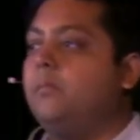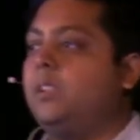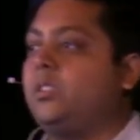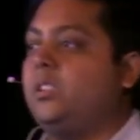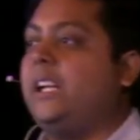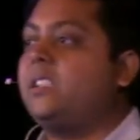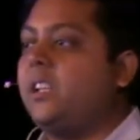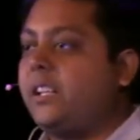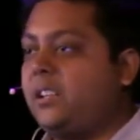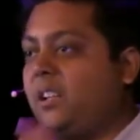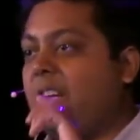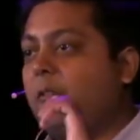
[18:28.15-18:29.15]
So that's
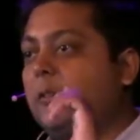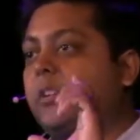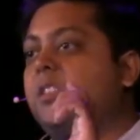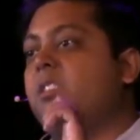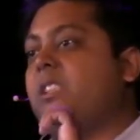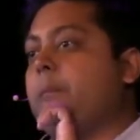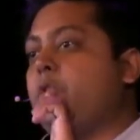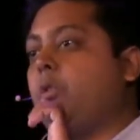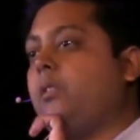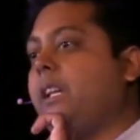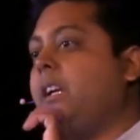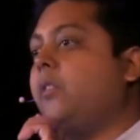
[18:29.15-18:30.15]
like the level of
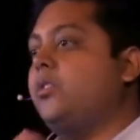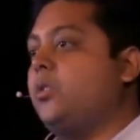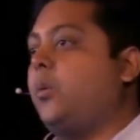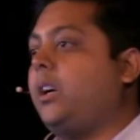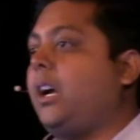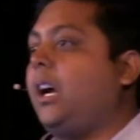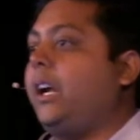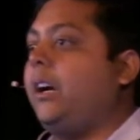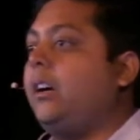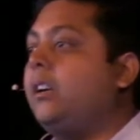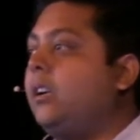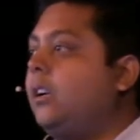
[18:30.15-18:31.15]
conceptual thinkers you want to
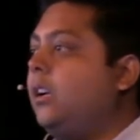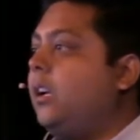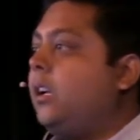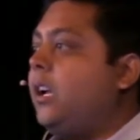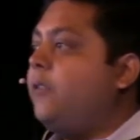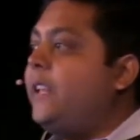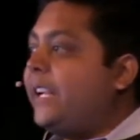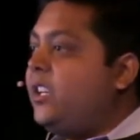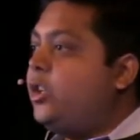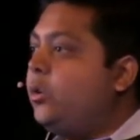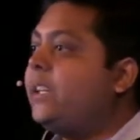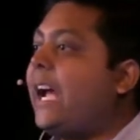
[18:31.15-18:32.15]
hire. If they can
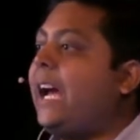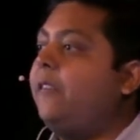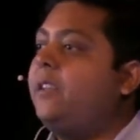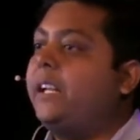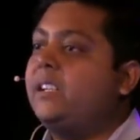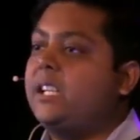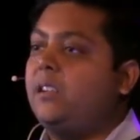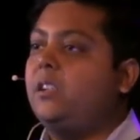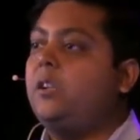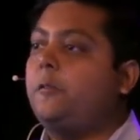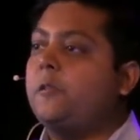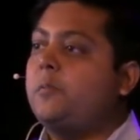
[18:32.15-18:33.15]
do that, if they can tell
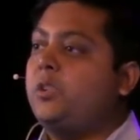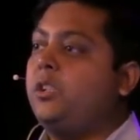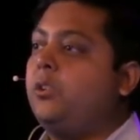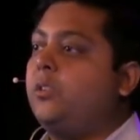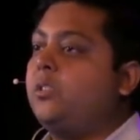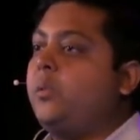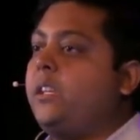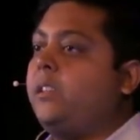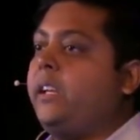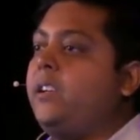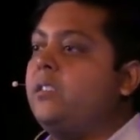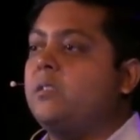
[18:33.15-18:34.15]
the difference between those 3
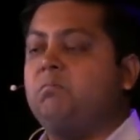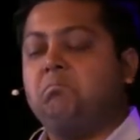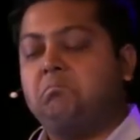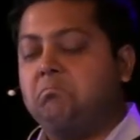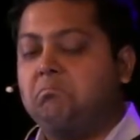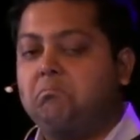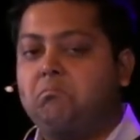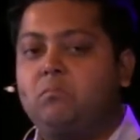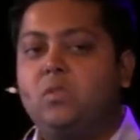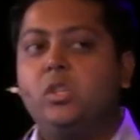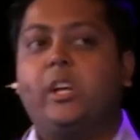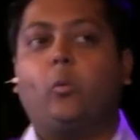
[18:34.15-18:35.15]
things,
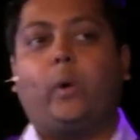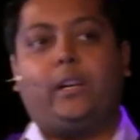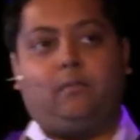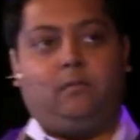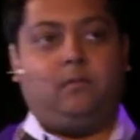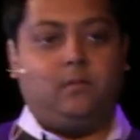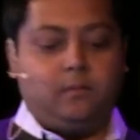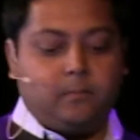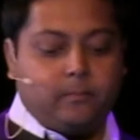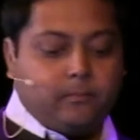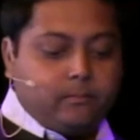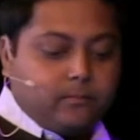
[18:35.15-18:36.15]
you can win.
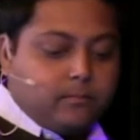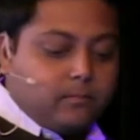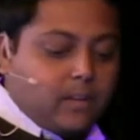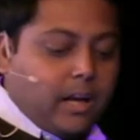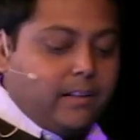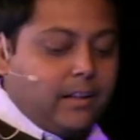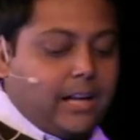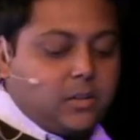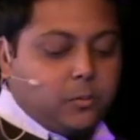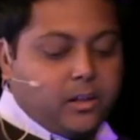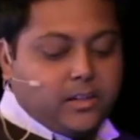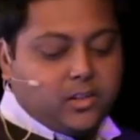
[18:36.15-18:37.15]
And the
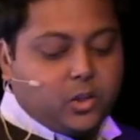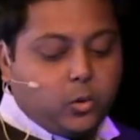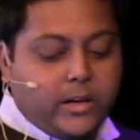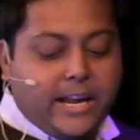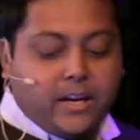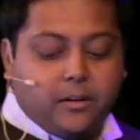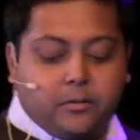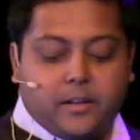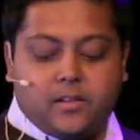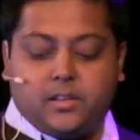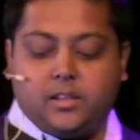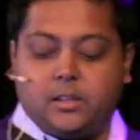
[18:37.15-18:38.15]
last one is creative
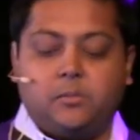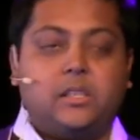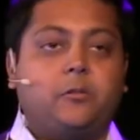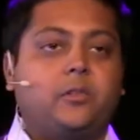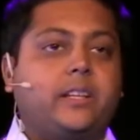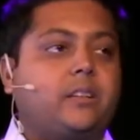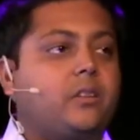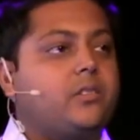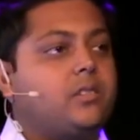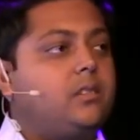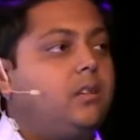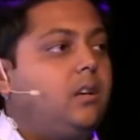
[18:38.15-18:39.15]
and systems level thinkers.